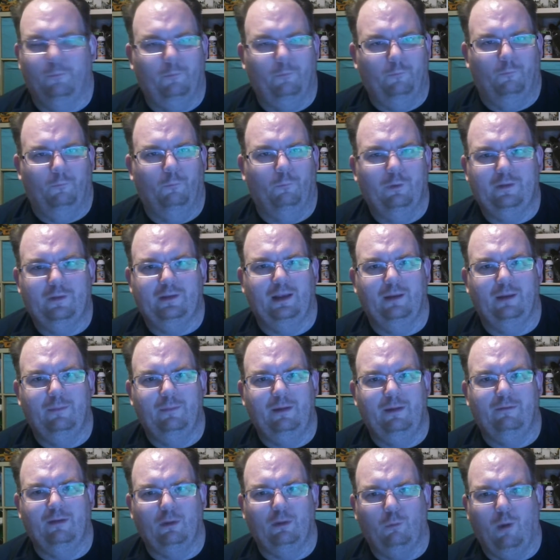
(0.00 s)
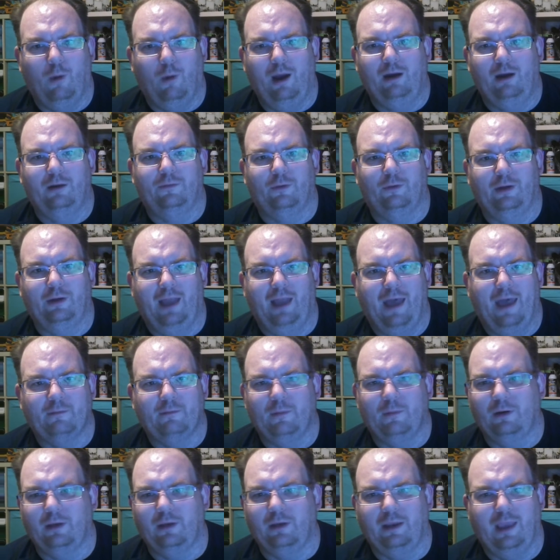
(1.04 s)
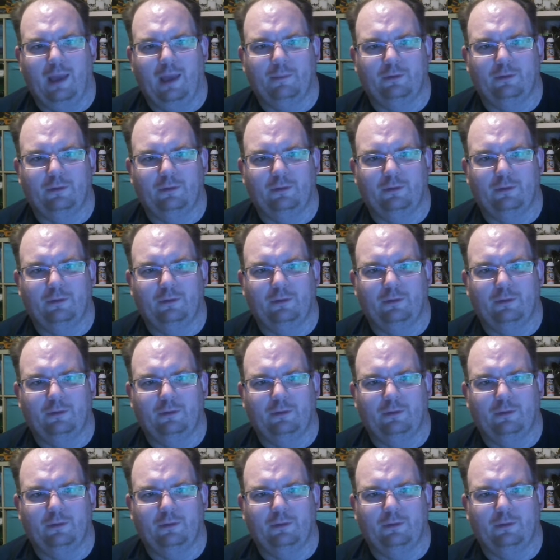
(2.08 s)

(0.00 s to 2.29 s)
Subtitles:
what's going to be required for it to have a market cap